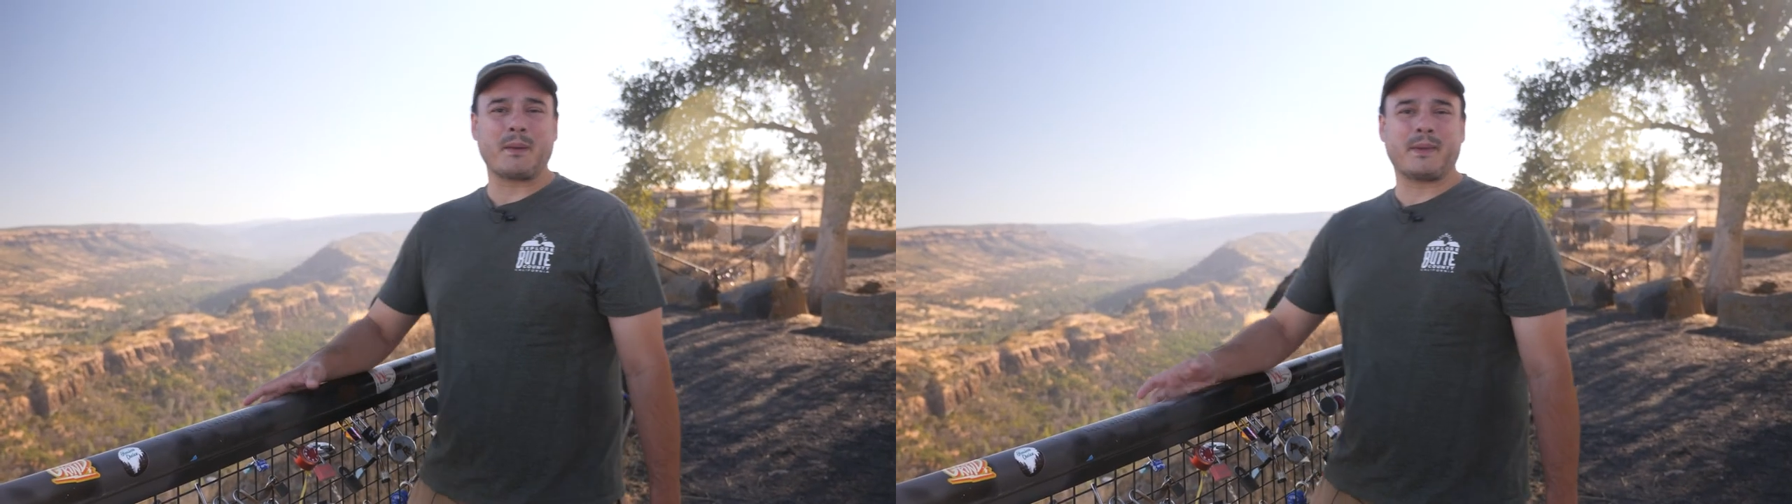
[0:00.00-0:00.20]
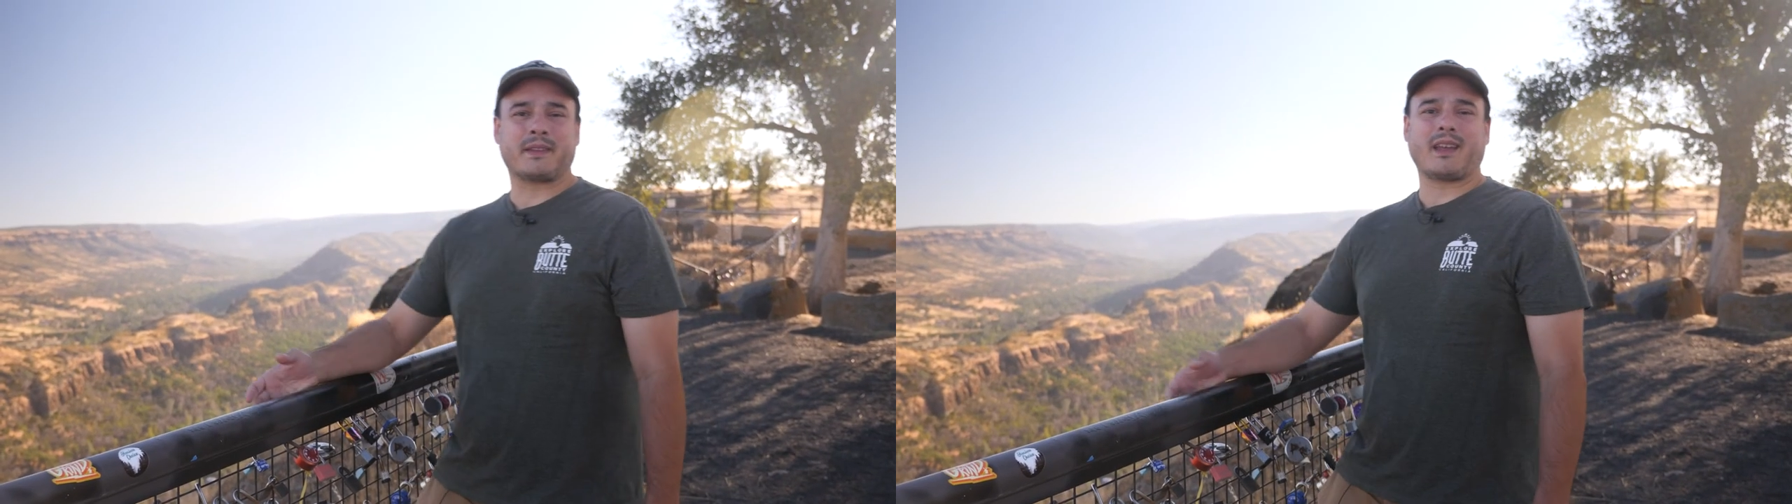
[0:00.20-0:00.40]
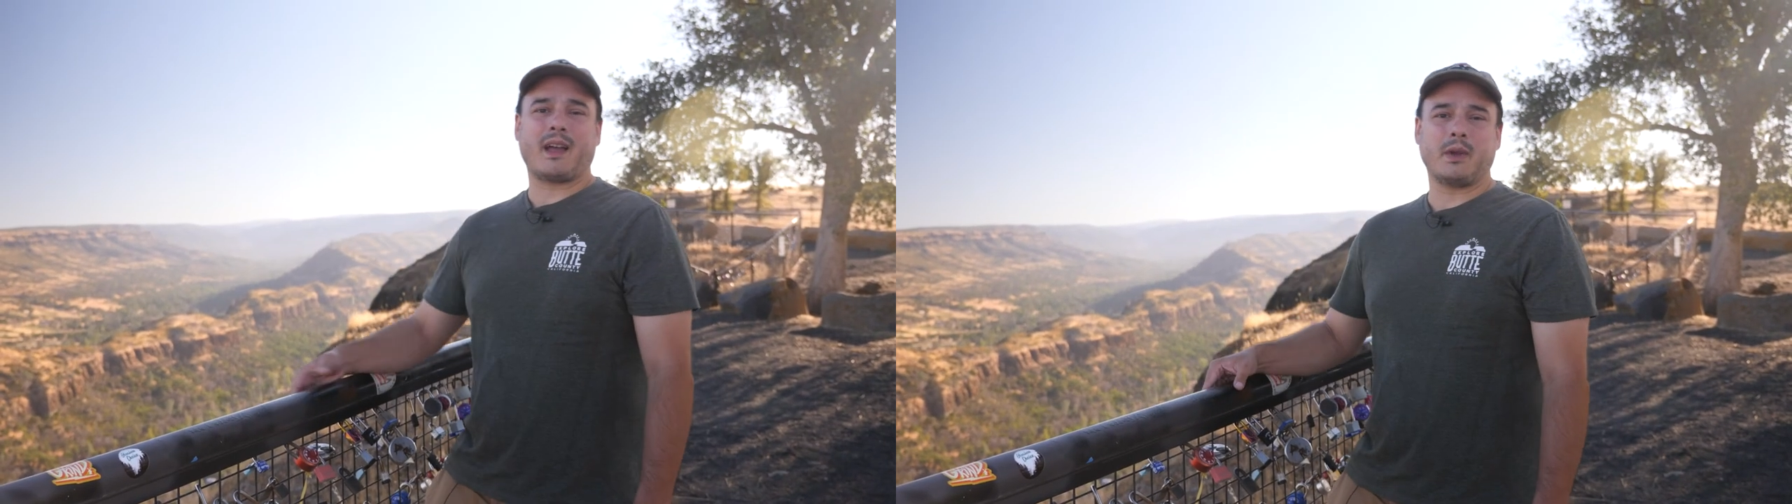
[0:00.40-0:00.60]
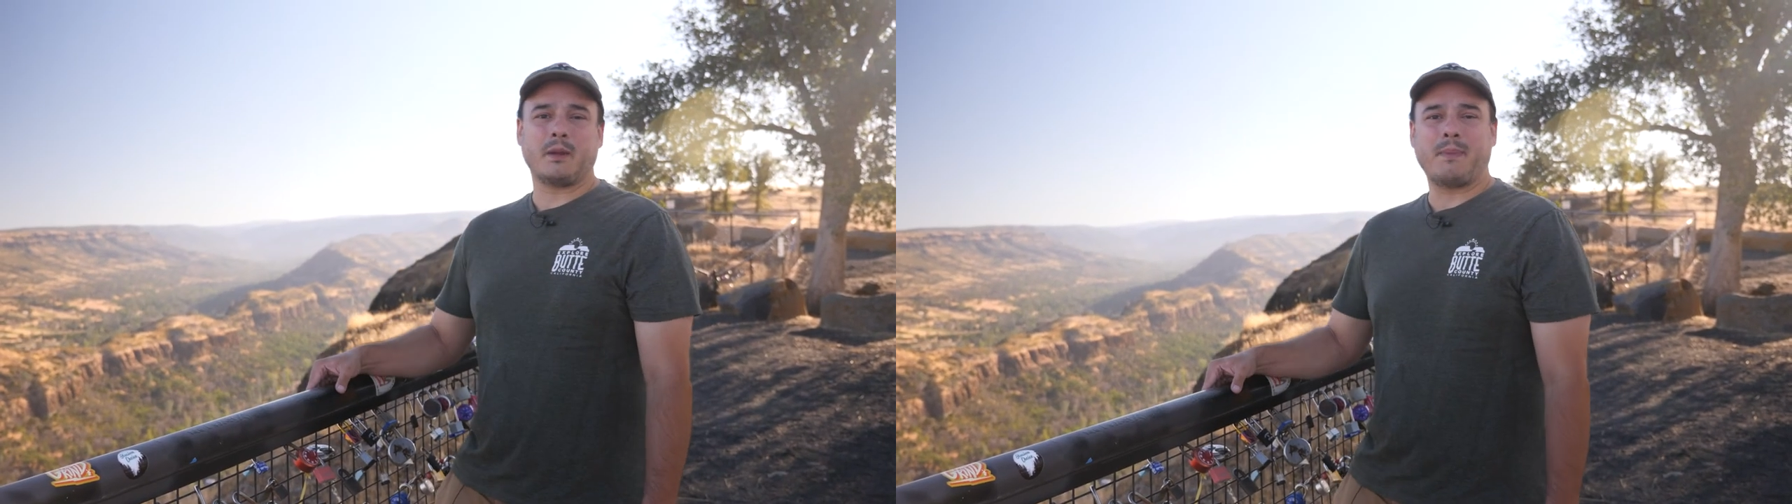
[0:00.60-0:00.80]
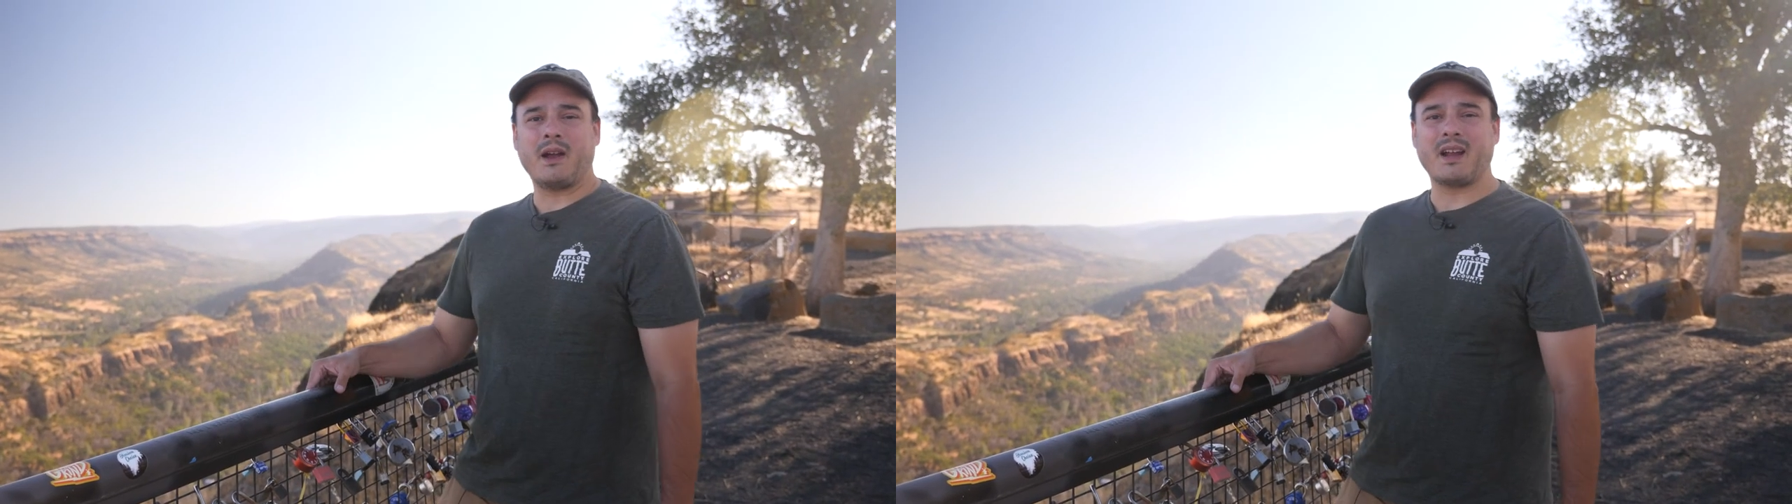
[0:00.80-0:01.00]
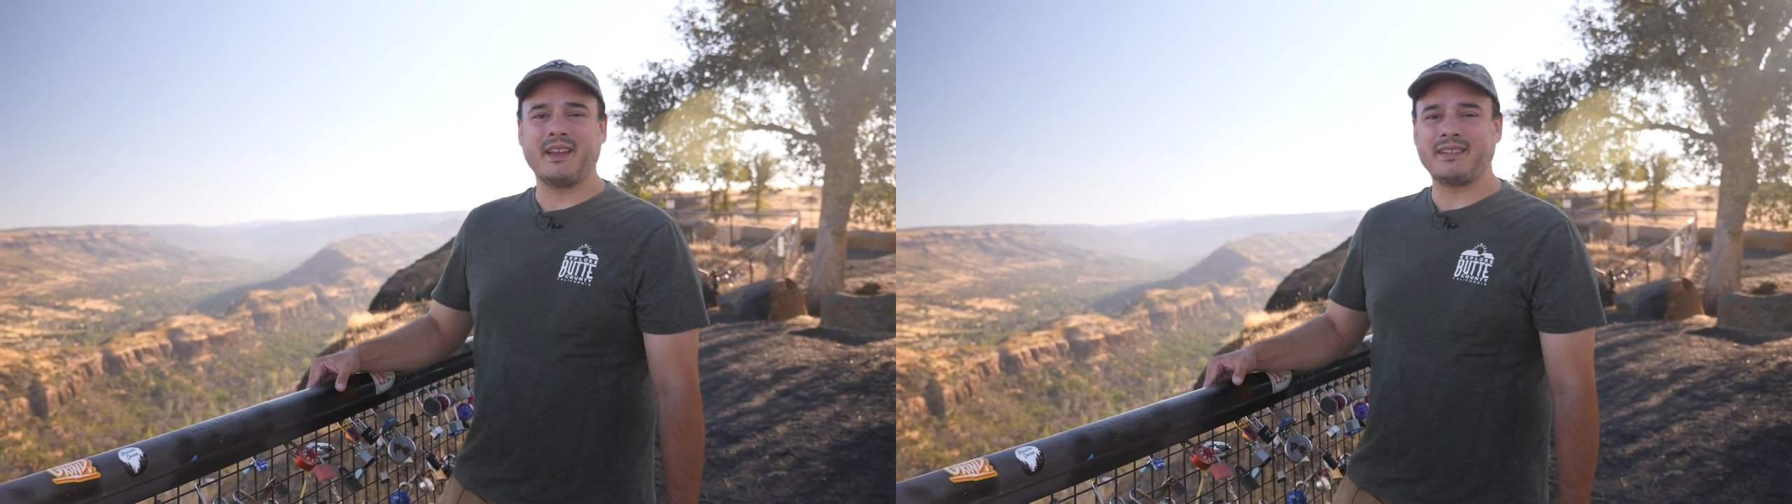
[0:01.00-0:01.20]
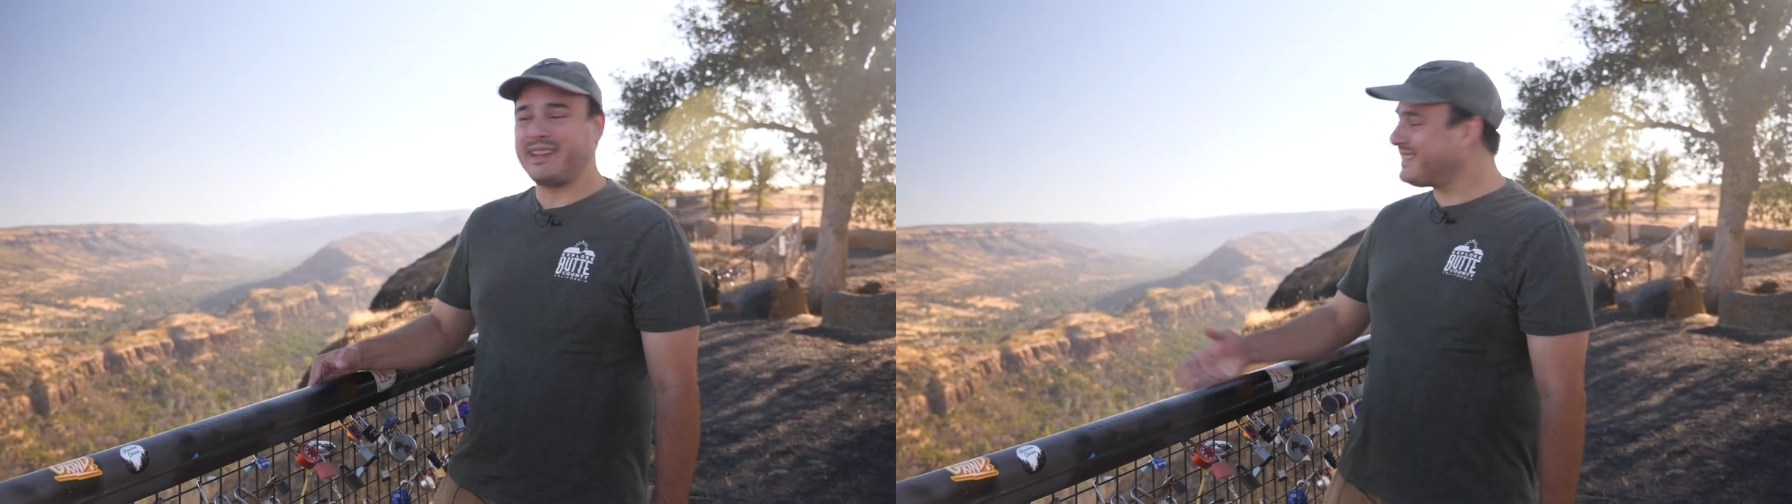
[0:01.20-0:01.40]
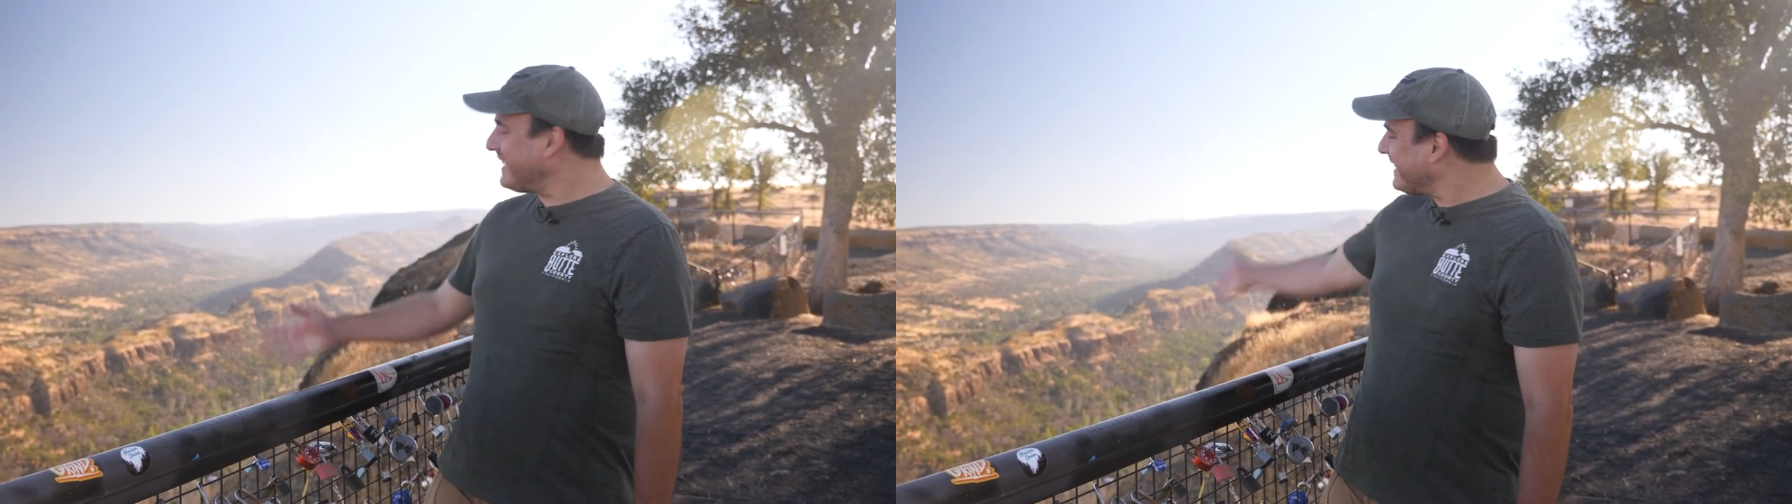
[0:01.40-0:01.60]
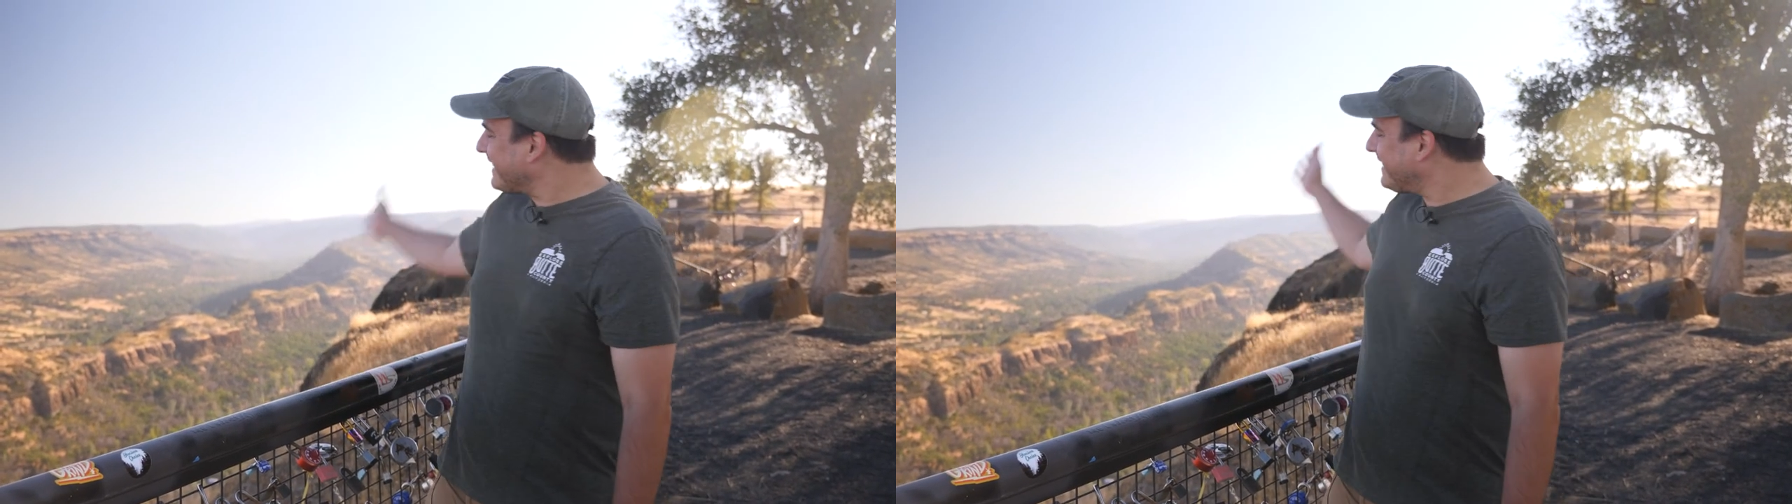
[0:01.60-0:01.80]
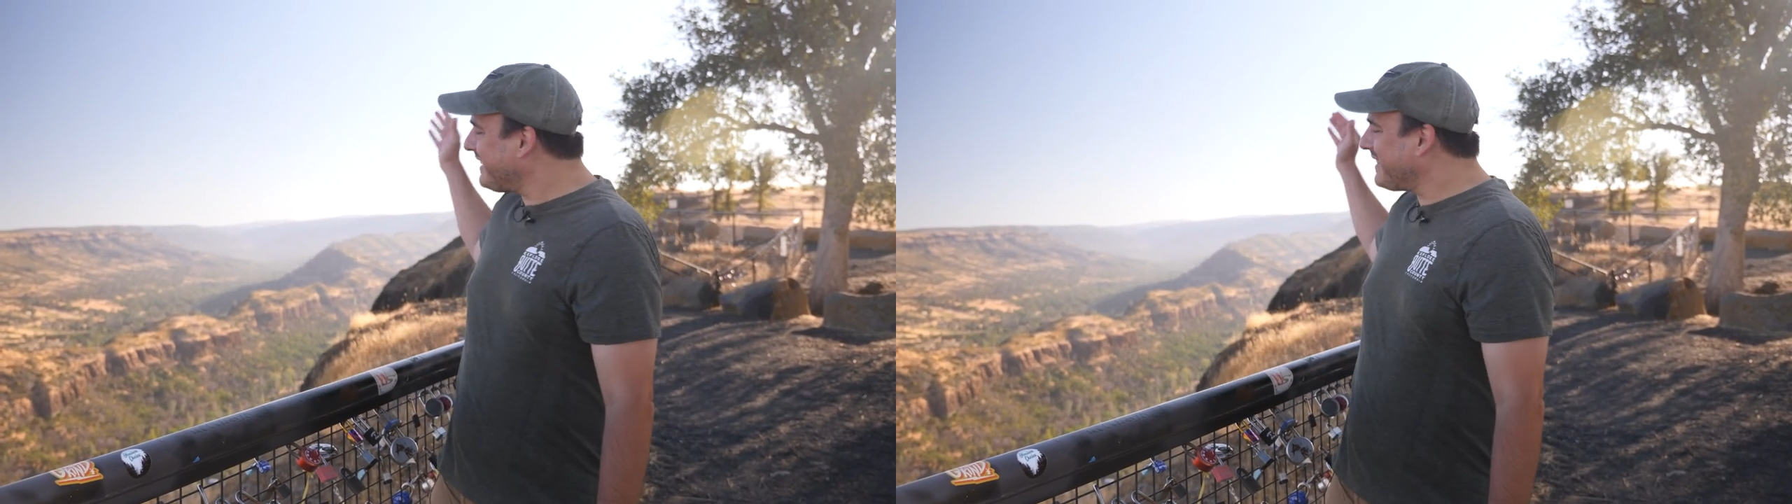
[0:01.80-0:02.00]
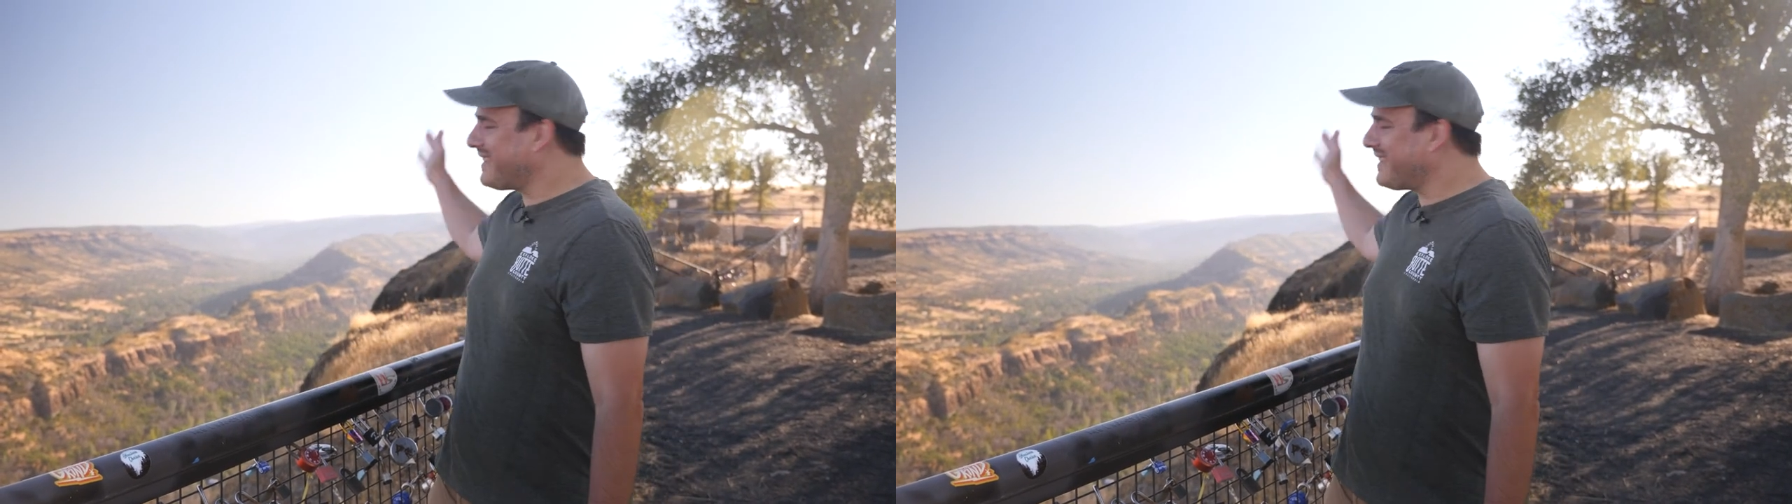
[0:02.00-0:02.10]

up the Skyway to Paradise is getting to see